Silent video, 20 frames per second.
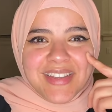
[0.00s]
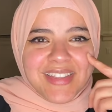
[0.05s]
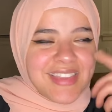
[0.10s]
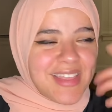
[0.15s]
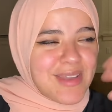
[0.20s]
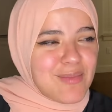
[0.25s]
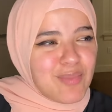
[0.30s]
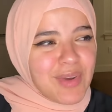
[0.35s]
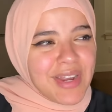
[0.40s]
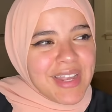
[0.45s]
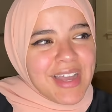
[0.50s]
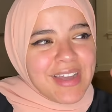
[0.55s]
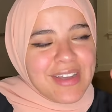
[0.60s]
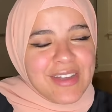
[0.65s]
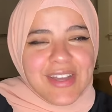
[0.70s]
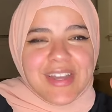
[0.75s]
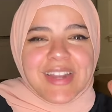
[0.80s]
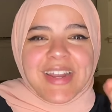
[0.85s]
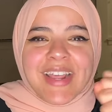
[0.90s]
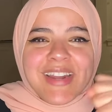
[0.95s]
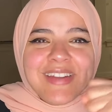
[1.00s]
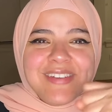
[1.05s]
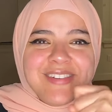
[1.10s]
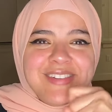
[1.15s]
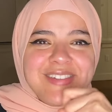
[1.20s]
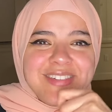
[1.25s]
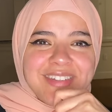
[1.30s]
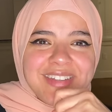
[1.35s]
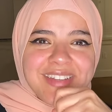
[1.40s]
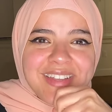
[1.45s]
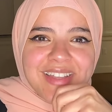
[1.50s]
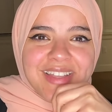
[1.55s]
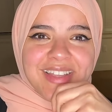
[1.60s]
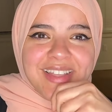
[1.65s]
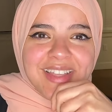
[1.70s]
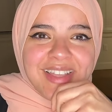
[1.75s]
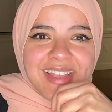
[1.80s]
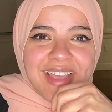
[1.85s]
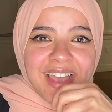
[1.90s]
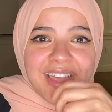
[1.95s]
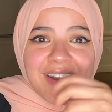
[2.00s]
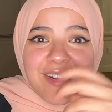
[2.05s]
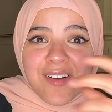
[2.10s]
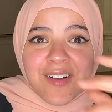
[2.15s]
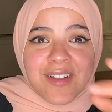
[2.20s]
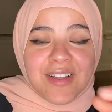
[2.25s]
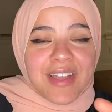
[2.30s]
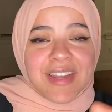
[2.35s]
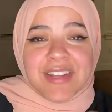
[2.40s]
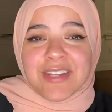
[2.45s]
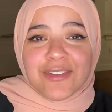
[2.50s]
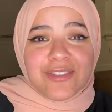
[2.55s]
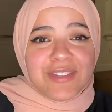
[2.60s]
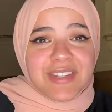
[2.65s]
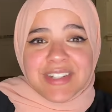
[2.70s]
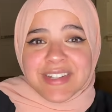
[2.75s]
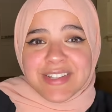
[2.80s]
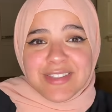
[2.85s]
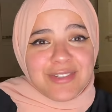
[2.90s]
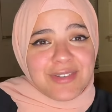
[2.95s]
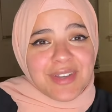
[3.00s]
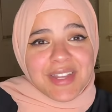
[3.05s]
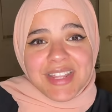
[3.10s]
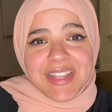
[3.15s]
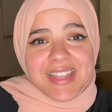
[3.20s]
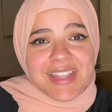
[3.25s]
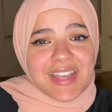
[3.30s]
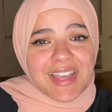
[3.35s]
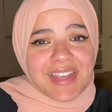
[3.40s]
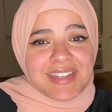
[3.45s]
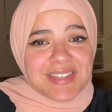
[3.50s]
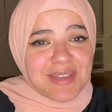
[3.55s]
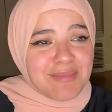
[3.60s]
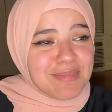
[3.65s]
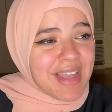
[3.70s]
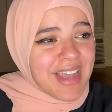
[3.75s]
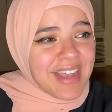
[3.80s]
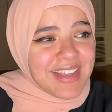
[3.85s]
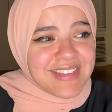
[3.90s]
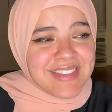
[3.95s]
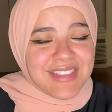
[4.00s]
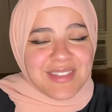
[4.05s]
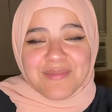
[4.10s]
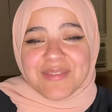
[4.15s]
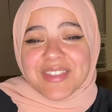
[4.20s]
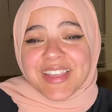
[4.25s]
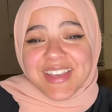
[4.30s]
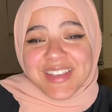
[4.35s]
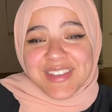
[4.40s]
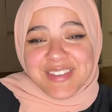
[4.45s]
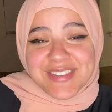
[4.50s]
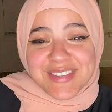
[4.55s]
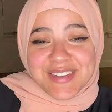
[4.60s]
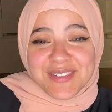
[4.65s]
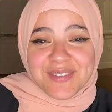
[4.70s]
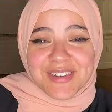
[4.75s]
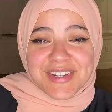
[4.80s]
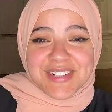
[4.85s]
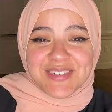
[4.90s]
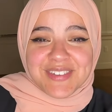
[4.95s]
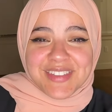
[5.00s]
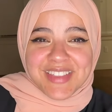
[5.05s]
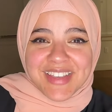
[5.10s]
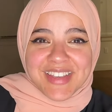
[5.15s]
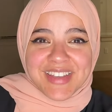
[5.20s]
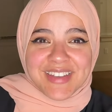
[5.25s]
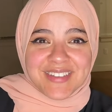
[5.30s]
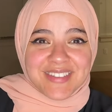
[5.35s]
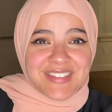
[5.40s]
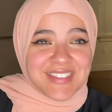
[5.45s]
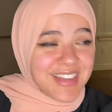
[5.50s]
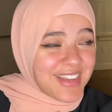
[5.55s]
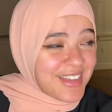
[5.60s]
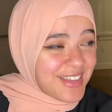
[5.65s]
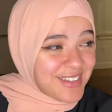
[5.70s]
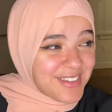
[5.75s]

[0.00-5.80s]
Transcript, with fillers: They bring a good energy. And all and you didn't do anything except ask them, "Thank you so much for the gifts."